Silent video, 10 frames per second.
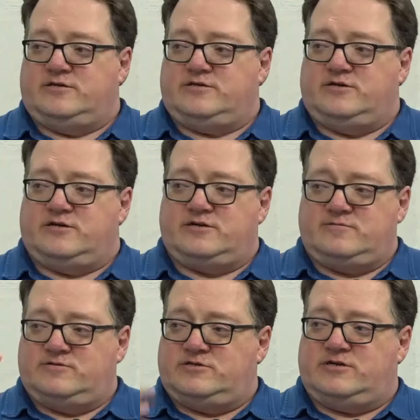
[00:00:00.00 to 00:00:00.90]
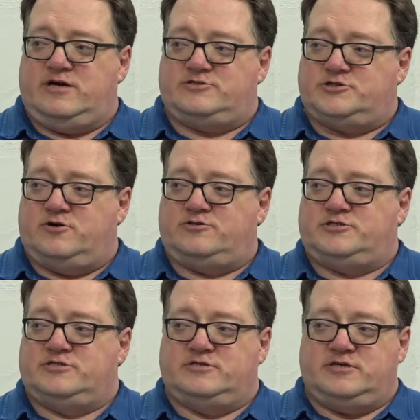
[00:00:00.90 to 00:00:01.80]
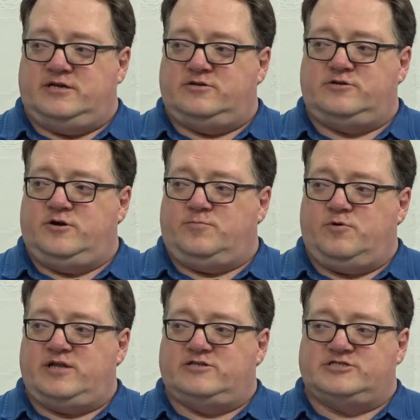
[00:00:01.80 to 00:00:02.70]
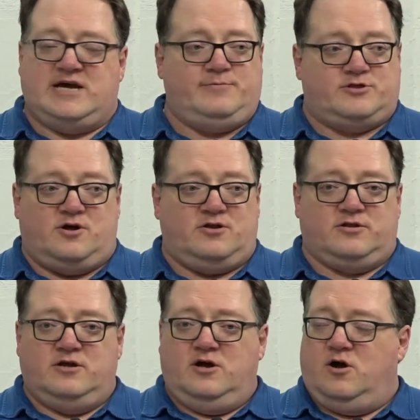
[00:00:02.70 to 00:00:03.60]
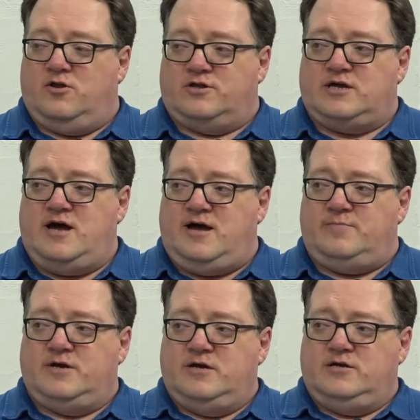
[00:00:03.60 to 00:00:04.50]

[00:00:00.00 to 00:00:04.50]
to cut church and, and you know break the Sabbath yeah. all all the time.